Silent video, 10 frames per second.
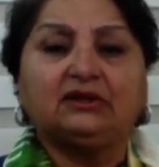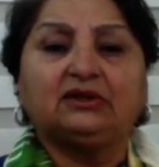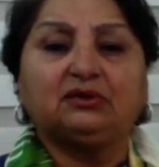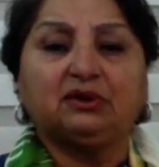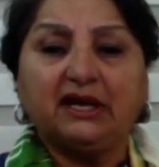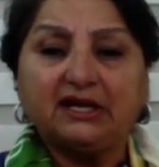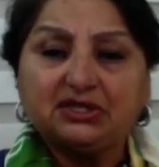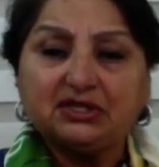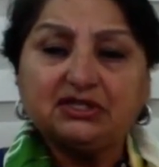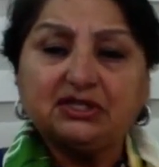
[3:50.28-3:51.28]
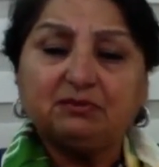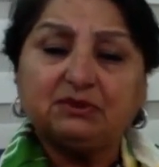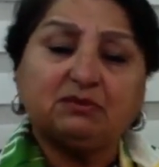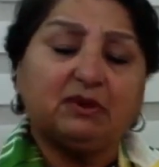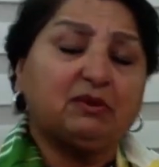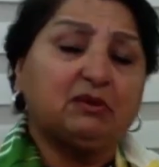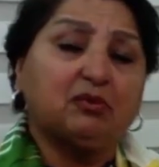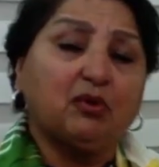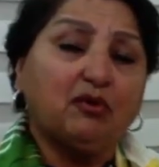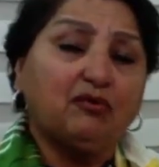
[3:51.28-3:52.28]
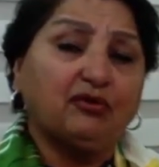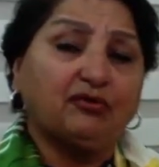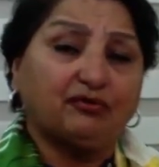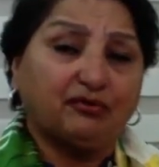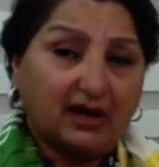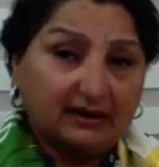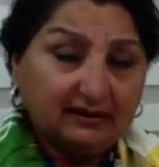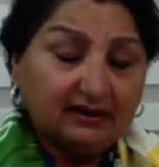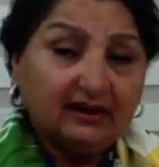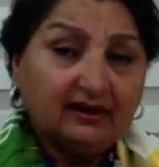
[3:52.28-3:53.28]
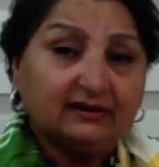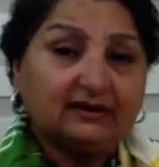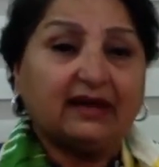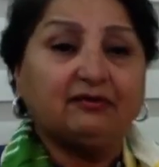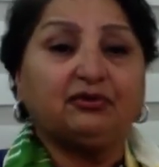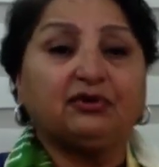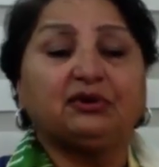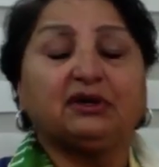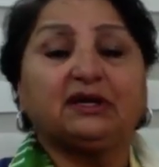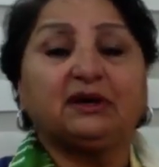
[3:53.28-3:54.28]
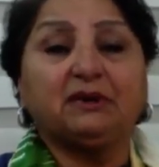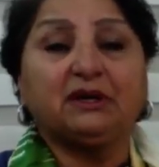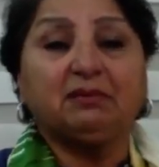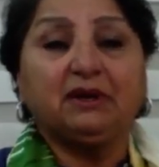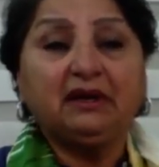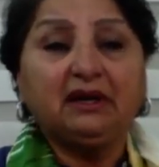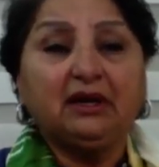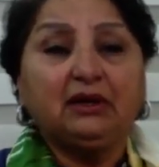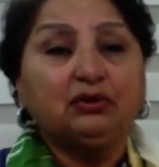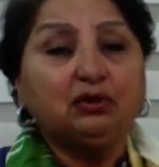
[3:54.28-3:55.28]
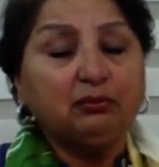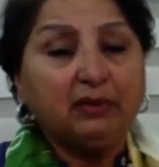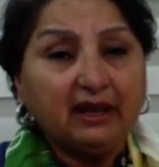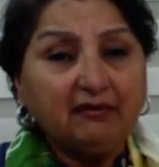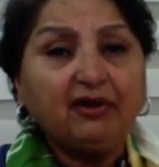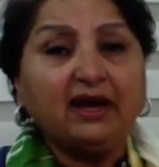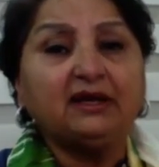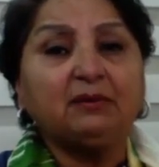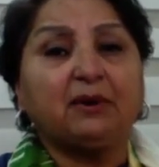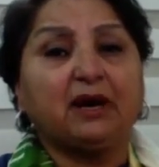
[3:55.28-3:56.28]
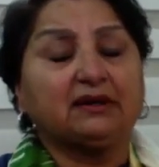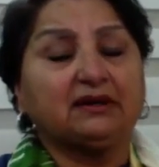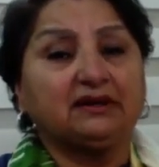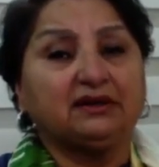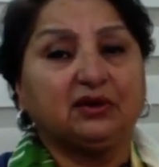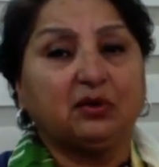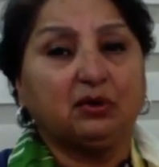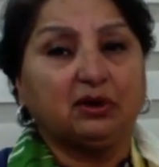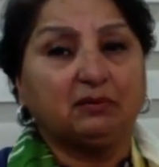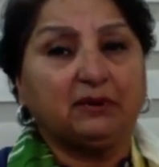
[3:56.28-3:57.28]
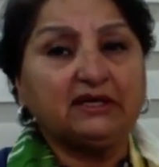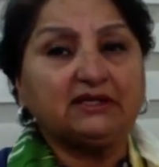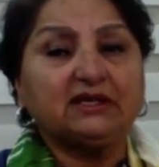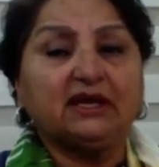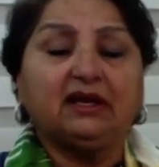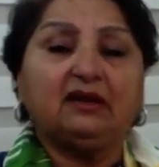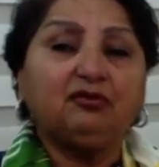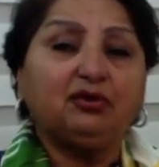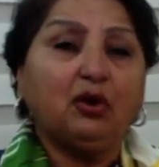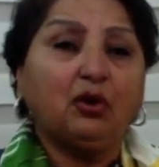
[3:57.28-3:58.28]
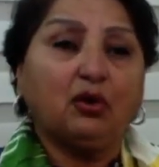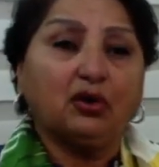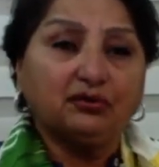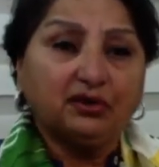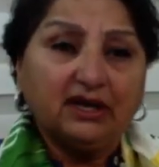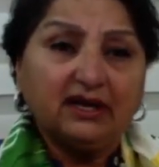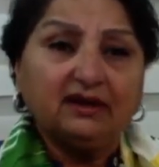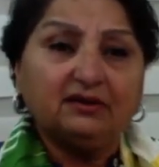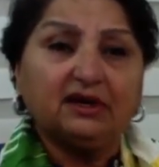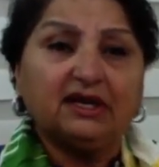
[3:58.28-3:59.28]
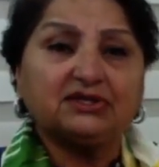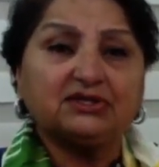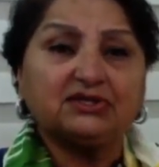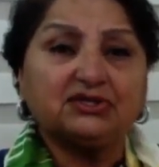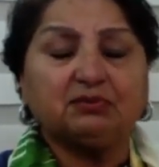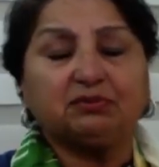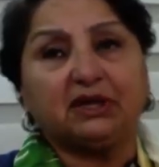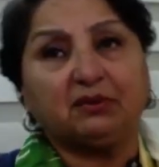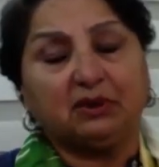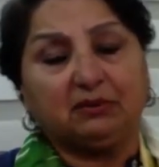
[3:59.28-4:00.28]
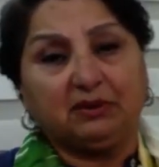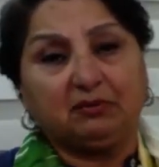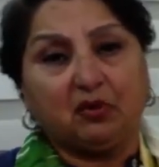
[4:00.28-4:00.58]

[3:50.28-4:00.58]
The relationships may be more for fun than for real commitment. You may find a partner in your workplace. If you're already in a relationship, there will be